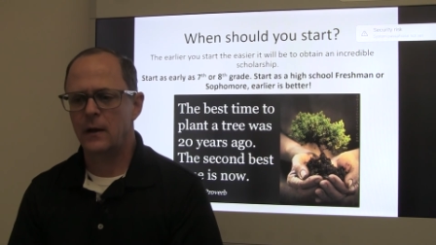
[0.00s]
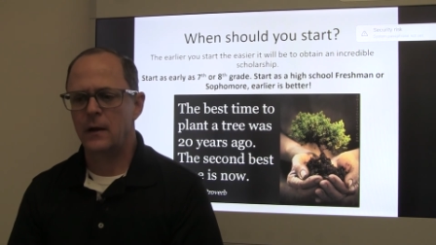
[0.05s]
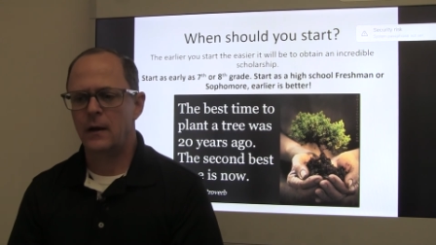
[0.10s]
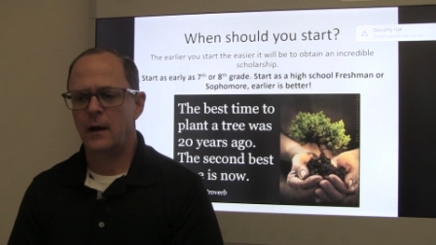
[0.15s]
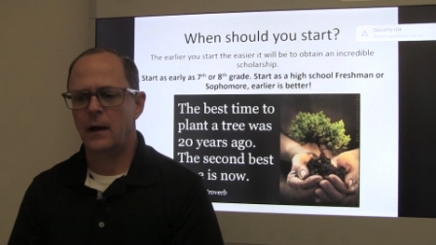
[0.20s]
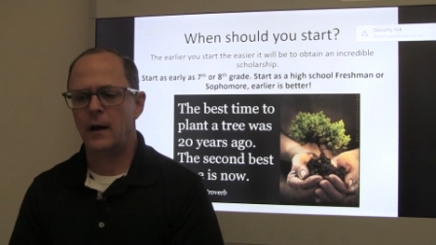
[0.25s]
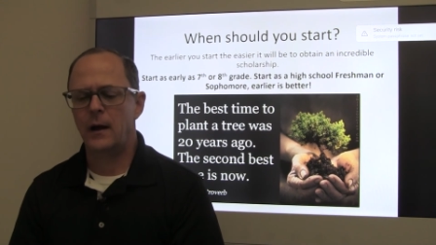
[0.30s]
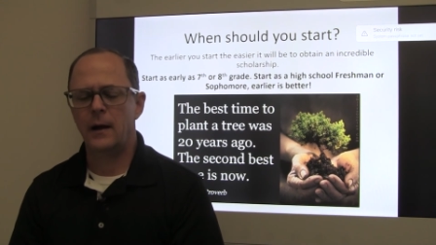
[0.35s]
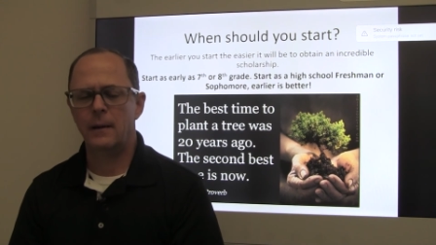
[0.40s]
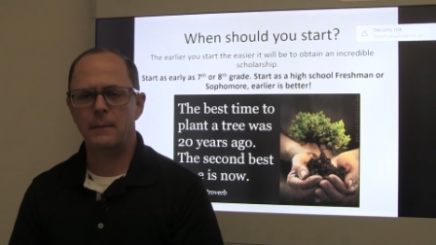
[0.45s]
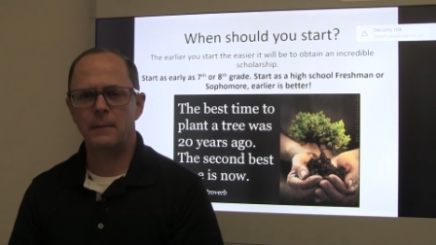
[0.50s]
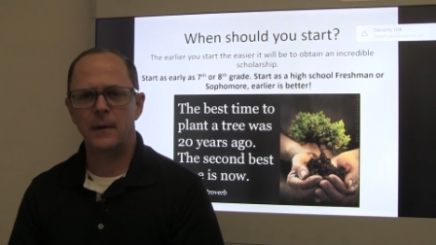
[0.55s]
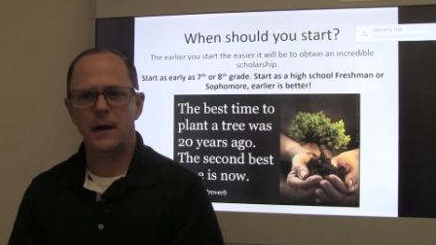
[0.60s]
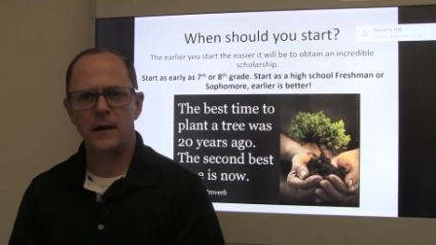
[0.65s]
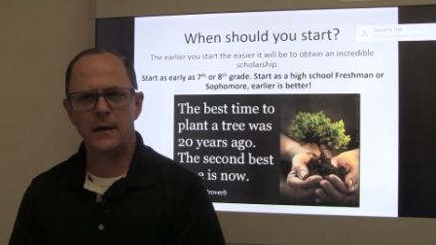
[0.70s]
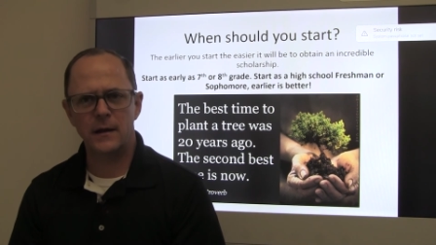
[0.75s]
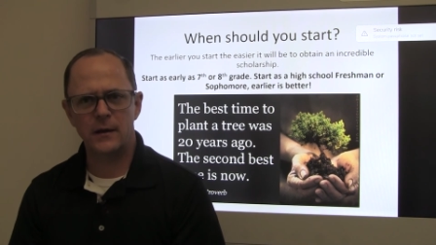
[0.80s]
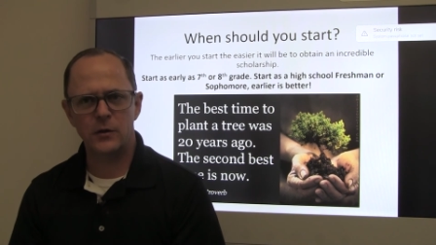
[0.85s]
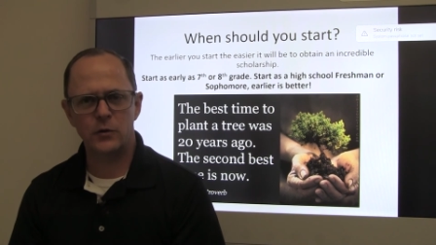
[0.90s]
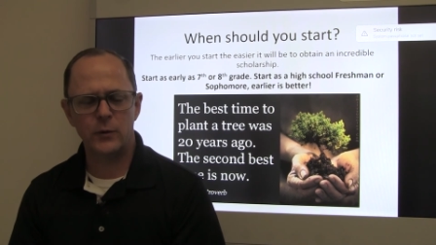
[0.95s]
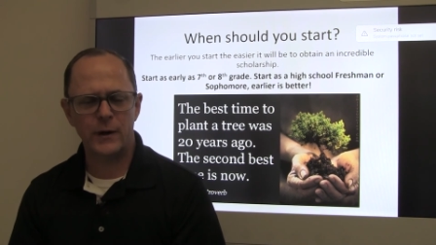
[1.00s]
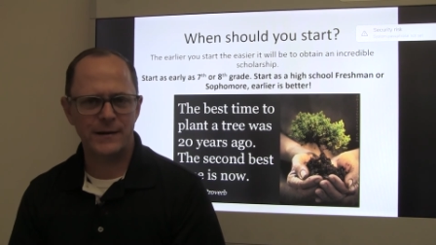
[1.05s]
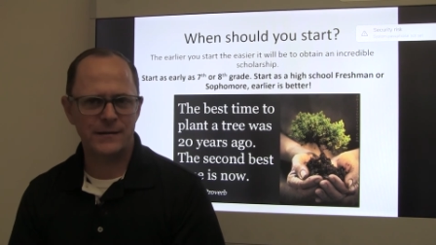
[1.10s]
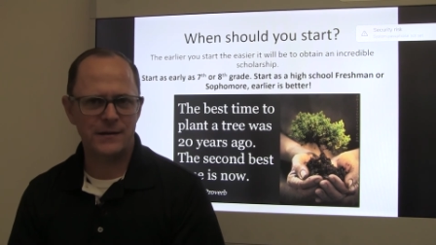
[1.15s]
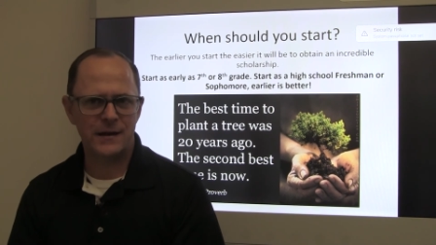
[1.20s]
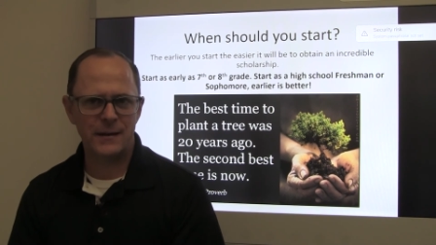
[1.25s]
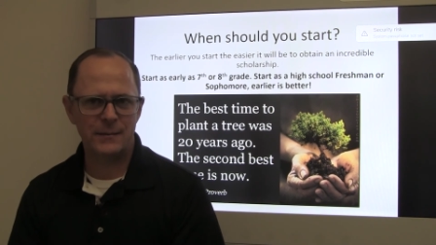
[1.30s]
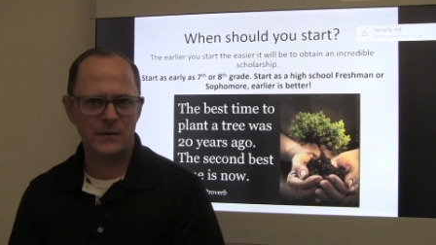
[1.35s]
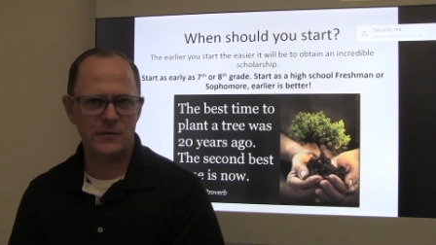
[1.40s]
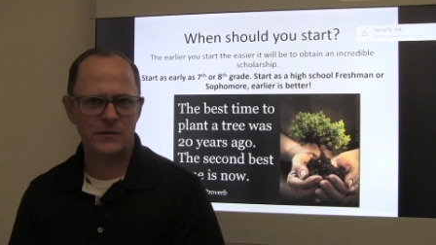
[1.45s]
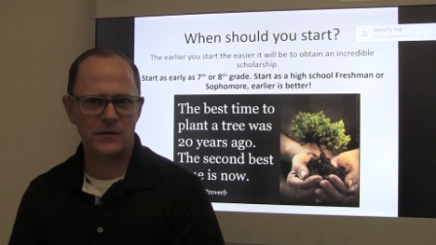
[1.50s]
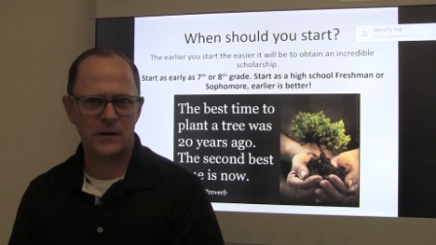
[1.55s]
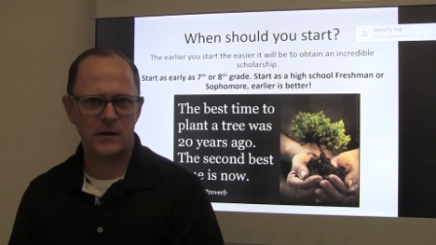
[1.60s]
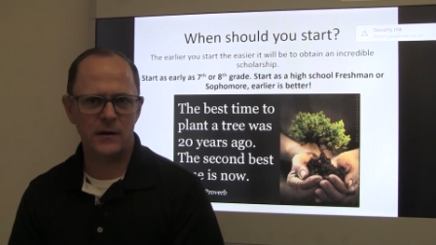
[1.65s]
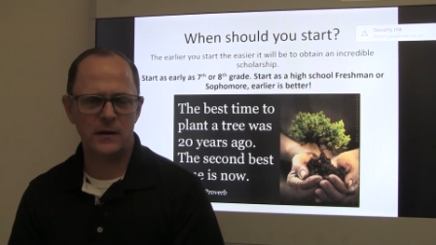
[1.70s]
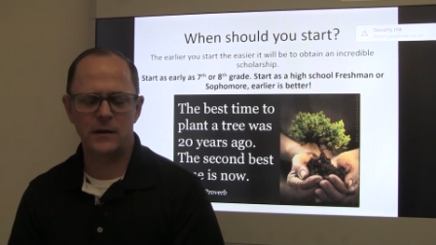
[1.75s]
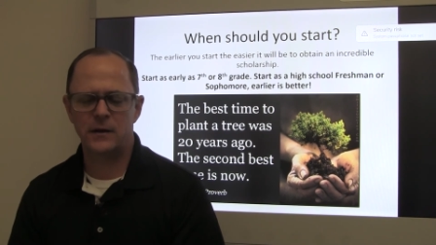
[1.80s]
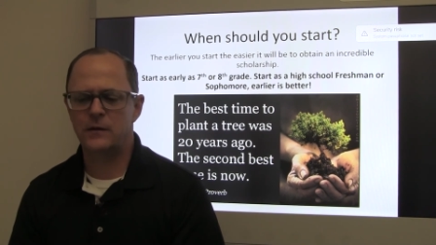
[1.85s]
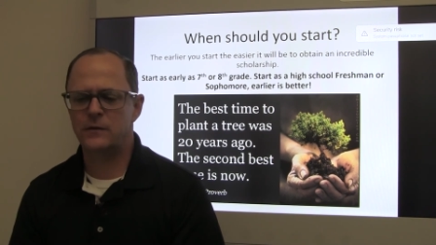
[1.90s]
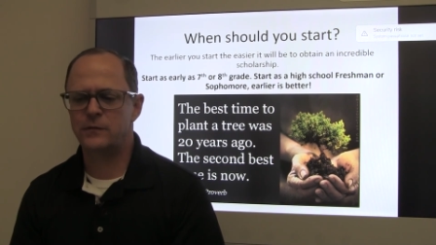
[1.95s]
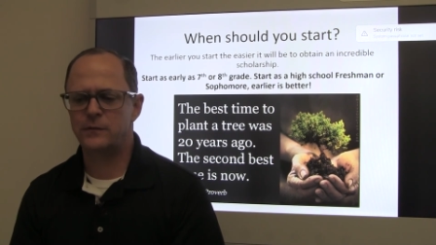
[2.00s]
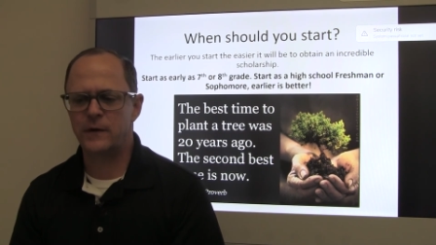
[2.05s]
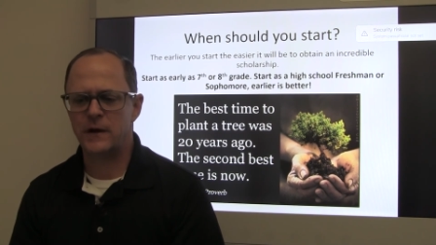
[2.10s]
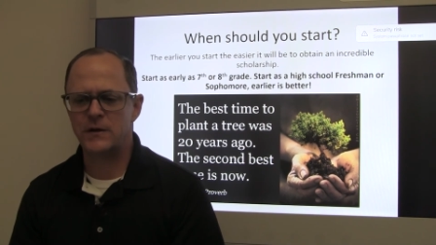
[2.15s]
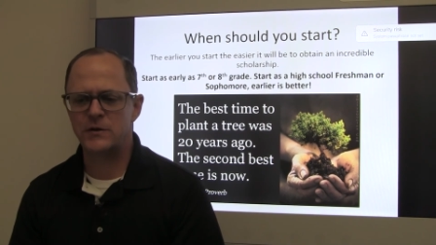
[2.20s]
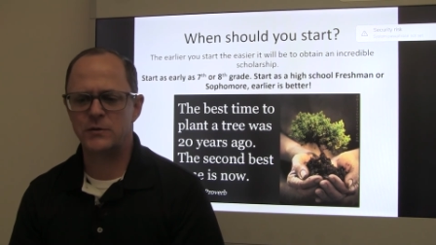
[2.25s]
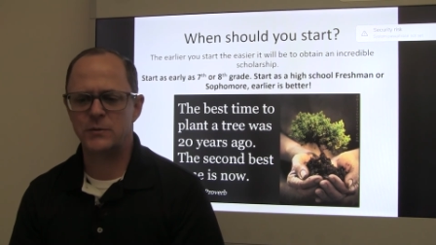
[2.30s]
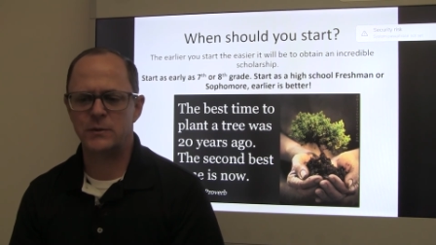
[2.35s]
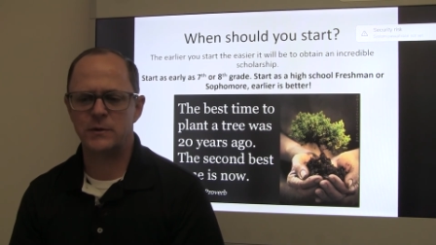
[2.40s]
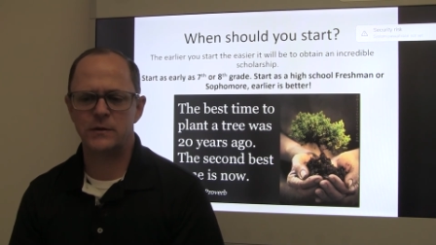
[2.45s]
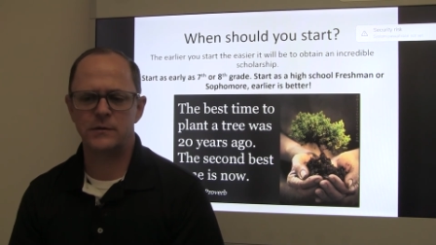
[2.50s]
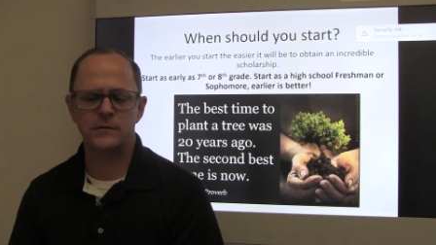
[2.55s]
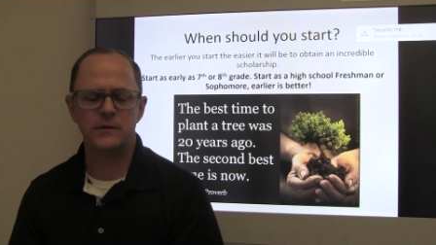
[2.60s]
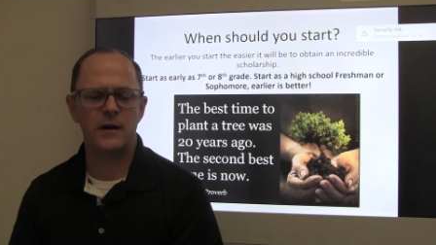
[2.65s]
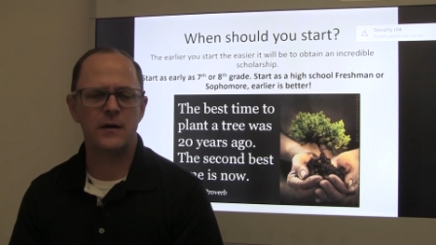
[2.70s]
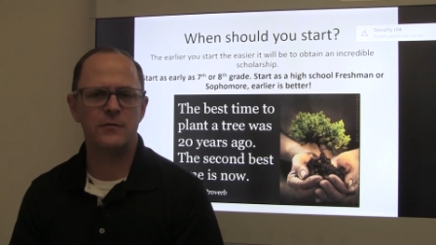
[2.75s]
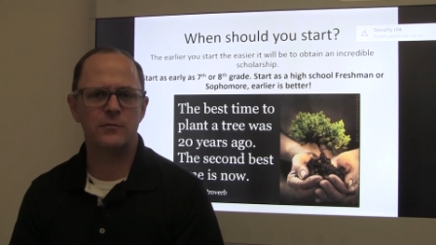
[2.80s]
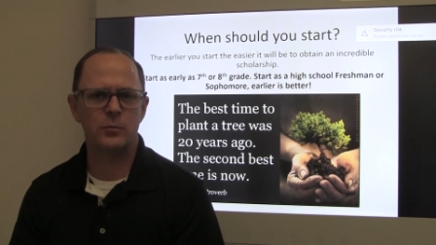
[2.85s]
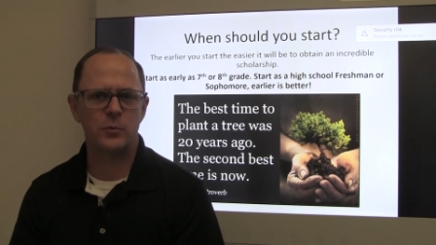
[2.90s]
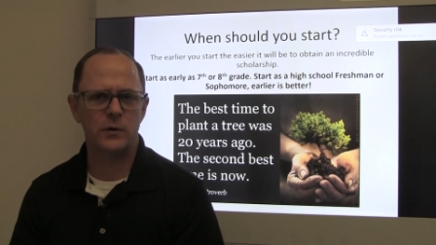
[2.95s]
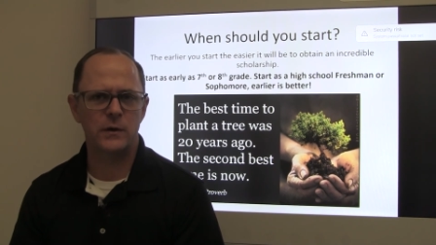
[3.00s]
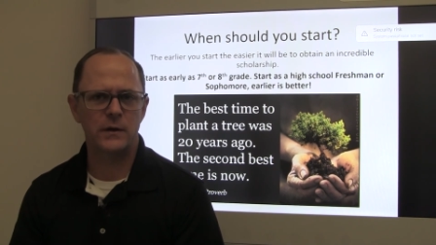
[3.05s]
Another great time to start is freshman or sophomore